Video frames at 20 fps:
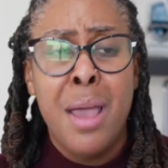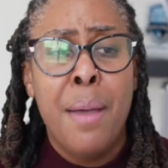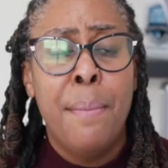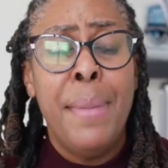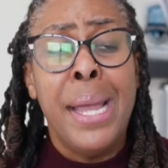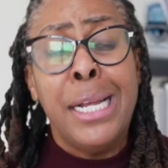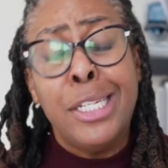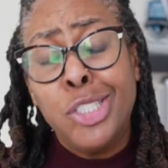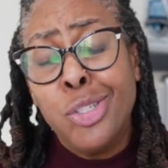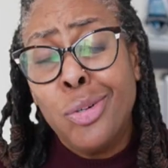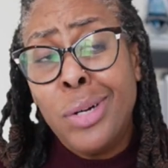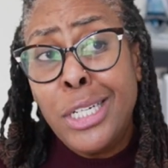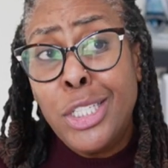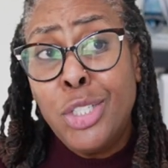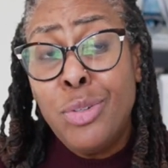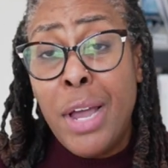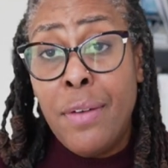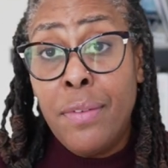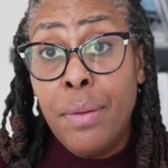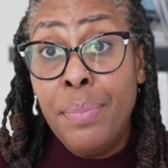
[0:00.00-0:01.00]
make sure
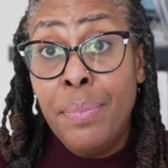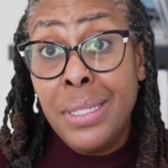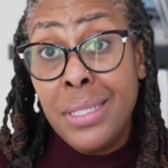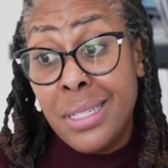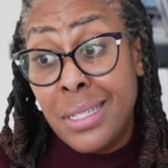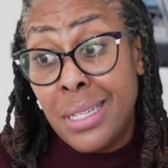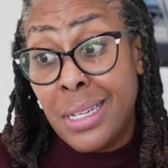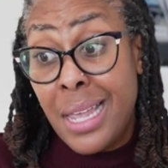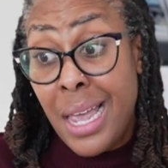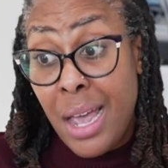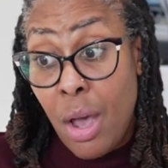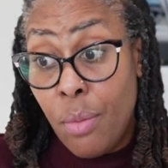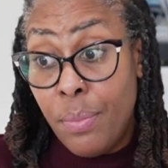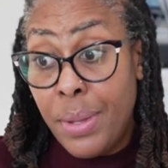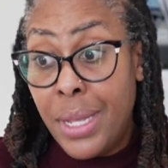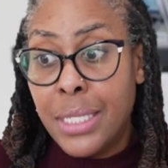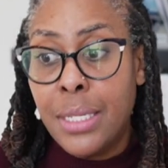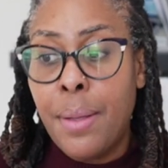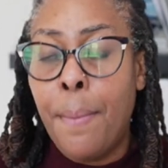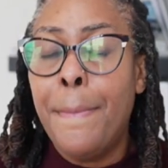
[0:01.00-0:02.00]
that you have a business account
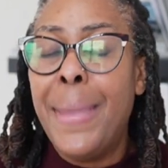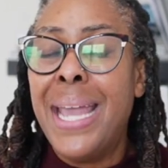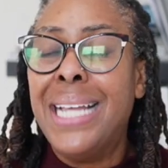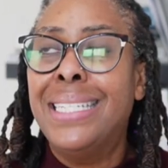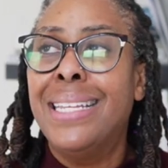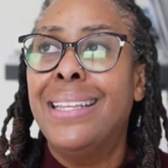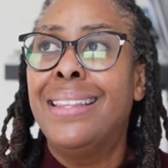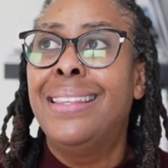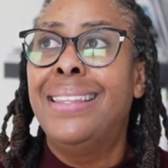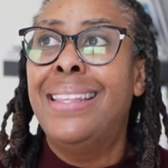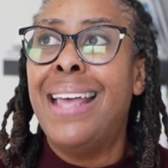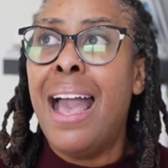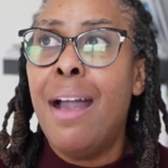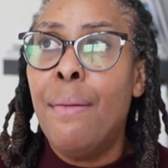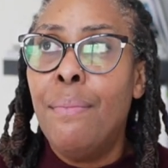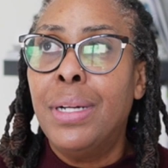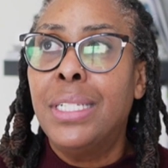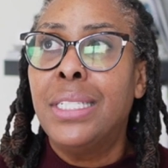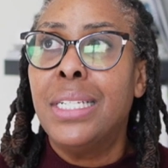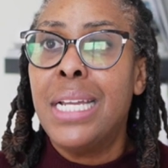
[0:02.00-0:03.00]
because it makes it that
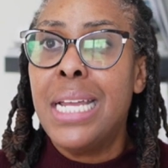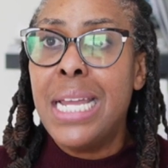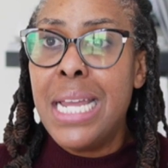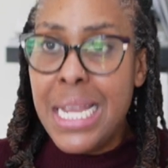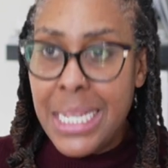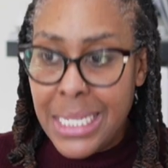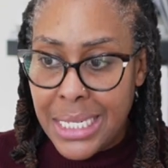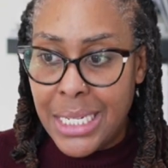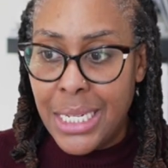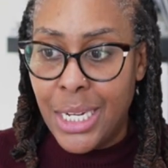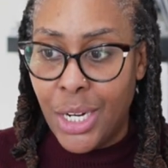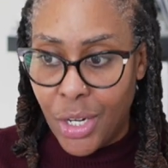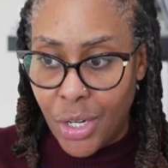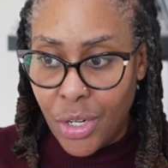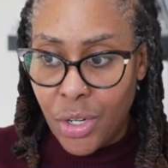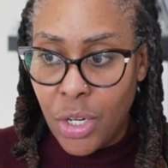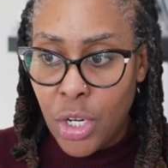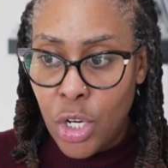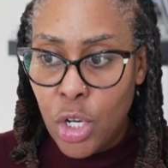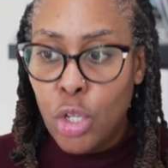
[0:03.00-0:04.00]
much
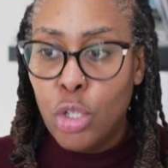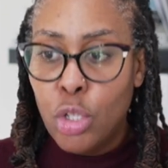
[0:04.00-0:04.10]
easier